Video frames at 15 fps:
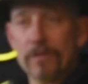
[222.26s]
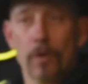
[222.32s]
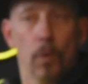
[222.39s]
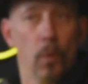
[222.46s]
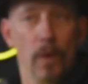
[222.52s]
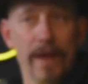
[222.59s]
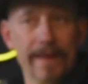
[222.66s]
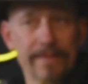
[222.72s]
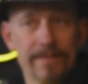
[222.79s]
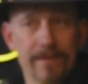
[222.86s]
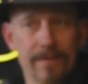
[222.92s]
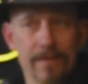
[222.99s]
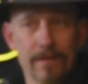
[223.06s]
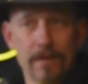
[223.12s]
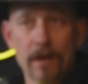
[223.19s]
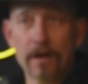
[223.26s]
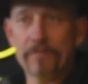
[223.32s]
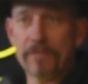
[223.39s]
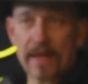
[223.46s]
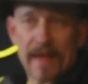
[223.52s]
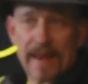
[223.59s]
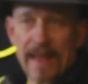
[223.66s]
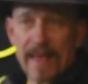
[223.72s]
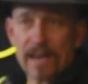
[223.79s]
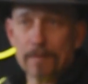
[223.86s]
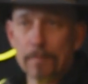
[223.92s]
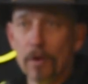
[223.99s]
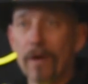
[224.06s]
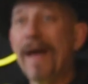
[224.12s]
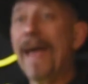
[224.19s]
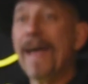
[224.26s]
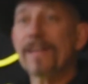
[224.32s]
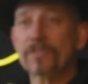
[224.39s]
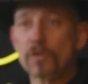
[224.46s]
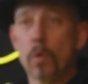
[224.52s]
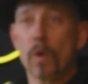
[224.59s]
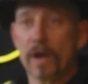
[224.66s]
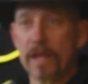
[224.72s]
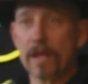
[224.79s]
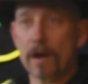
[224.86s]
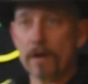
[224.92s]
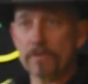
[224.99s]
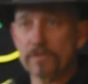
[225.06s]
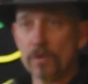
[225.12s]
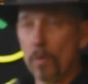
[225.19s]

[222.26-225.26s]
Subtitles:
the width of that animal at 20 yards